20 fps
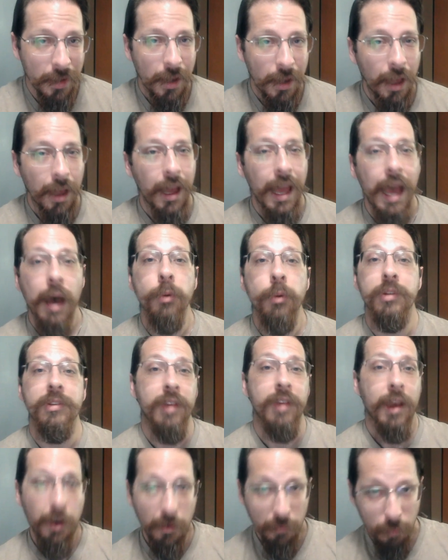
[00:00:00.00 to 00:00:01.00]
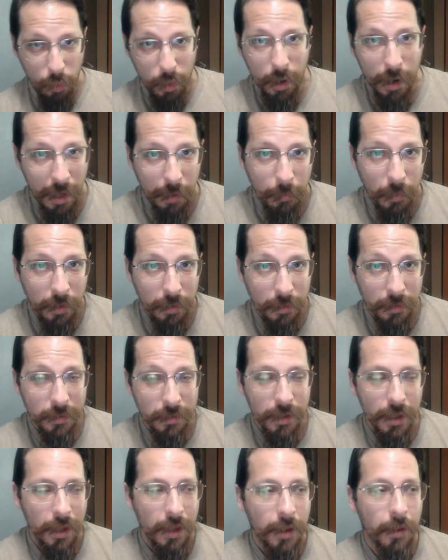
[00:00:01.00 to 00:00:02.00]
Uh, outside of Warhammer,
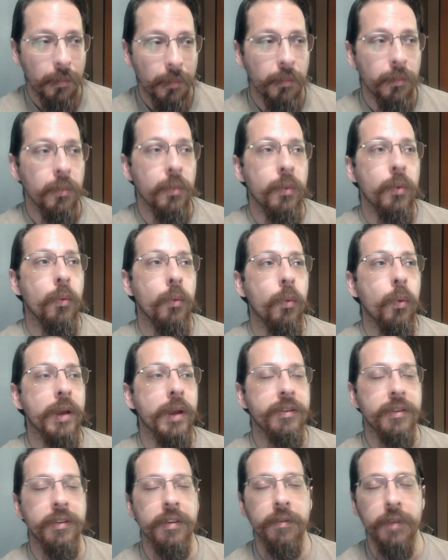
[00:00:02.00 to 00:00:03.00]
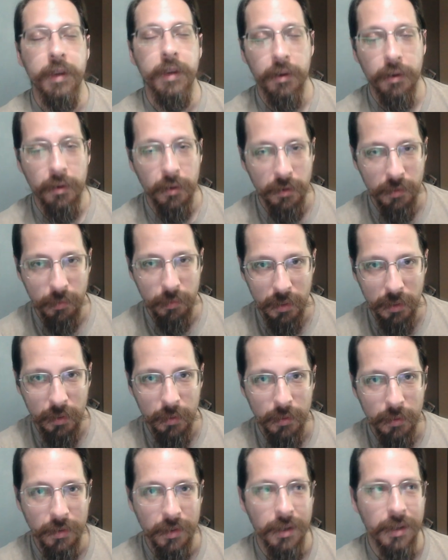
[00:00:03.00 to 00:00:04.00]
um, what's the vehicles
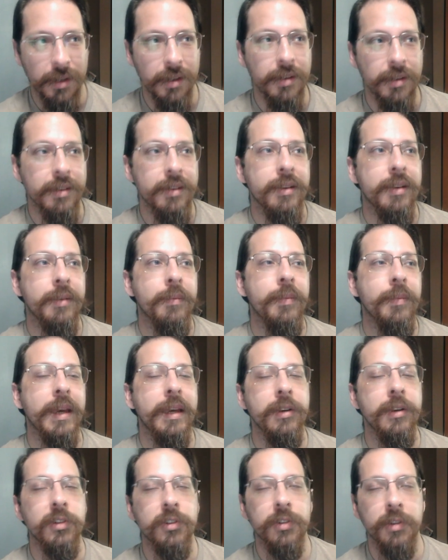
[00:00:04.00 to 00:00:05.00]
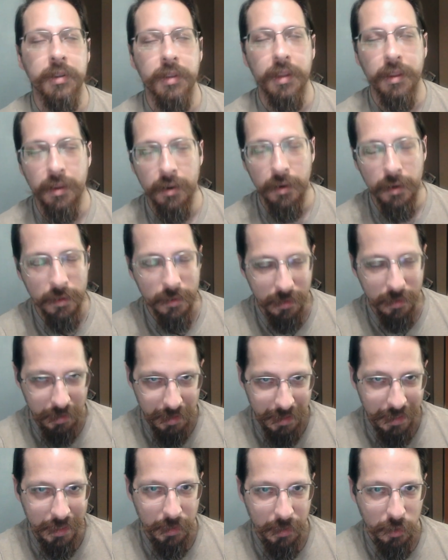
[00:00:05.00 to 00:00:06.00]
we're using, making sure that they're in good
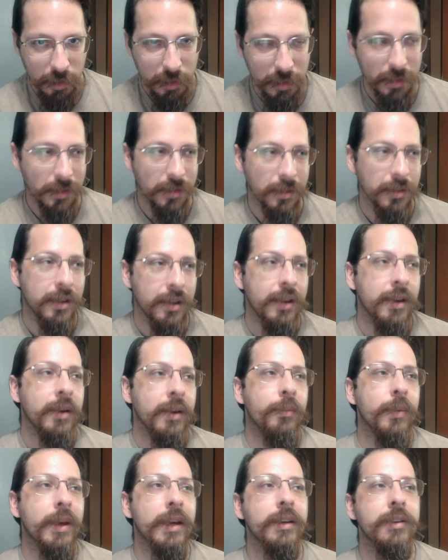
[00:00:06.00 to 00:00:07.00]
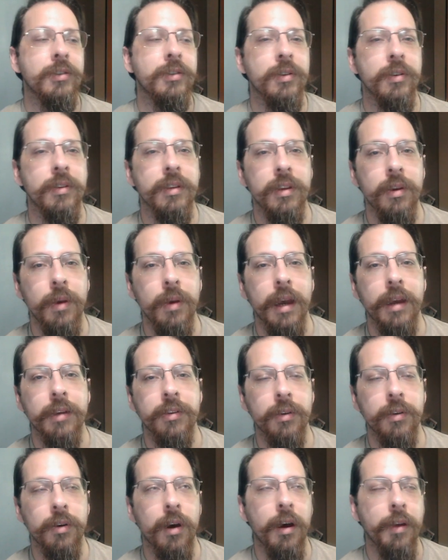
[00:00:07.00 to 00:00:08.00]
condition, making sure that you
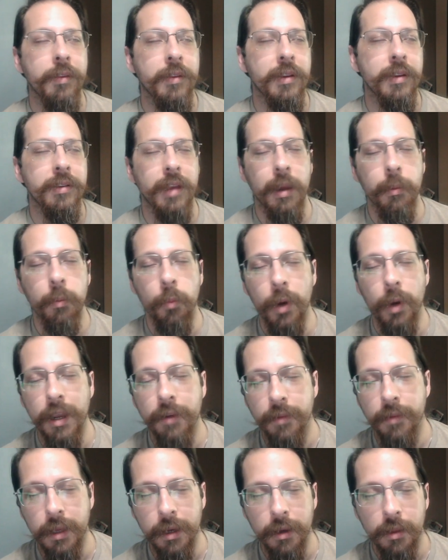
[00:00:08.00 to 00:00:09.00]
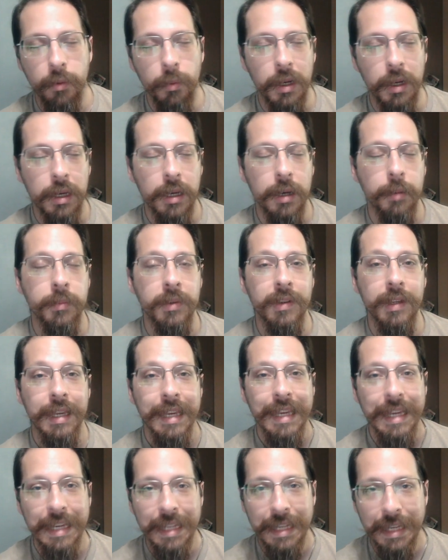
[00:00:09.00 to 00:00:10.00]
guys are on the same wavelength when it comes to
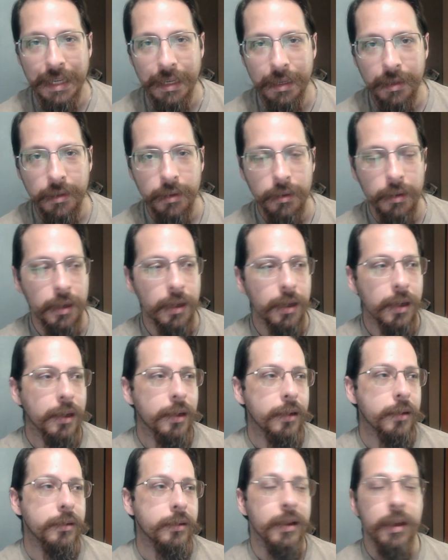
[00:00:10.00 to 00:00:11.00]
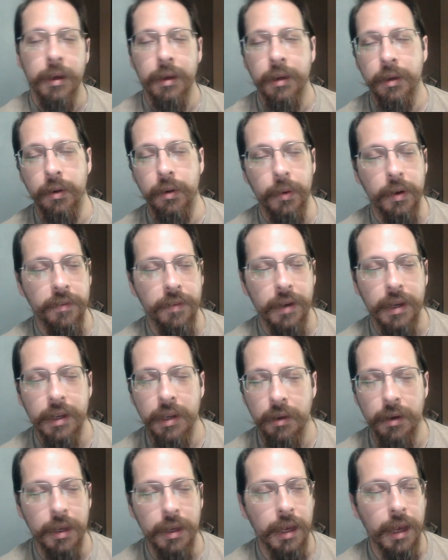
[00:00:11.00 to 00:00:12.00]
eating. Uh, you want to
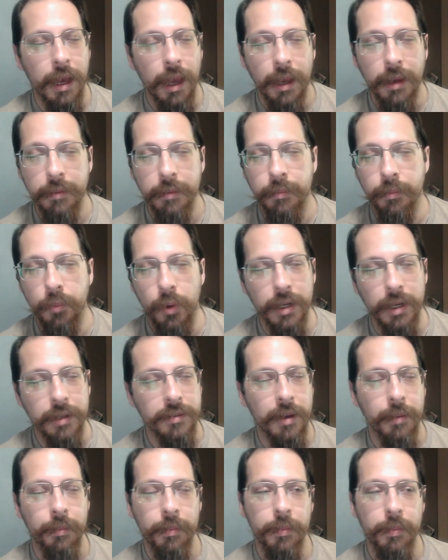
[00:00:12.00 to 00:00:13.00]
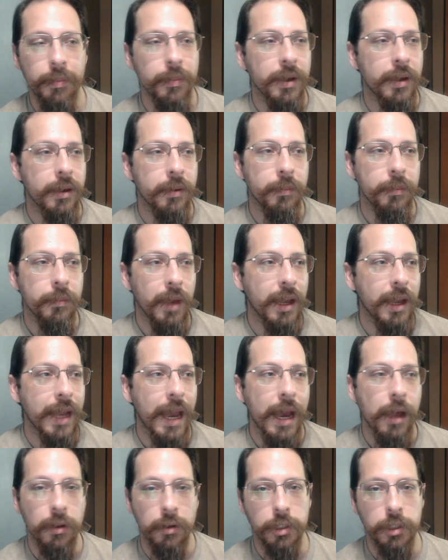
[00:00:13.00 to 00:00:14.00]
find out a guy brings up uh, an
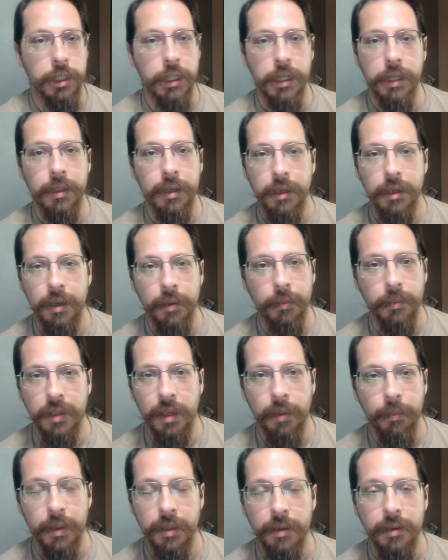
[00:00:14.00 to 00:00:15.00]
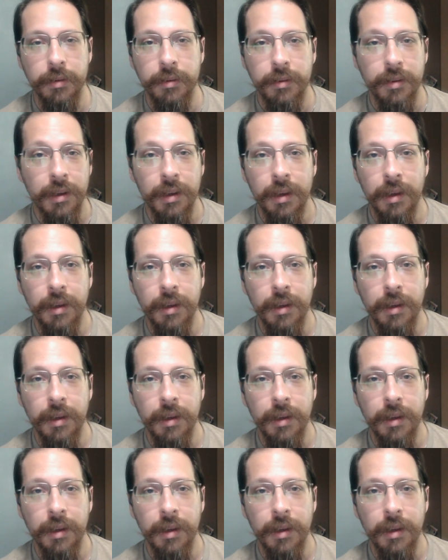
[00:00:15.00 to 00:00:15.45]
allergy that comes up and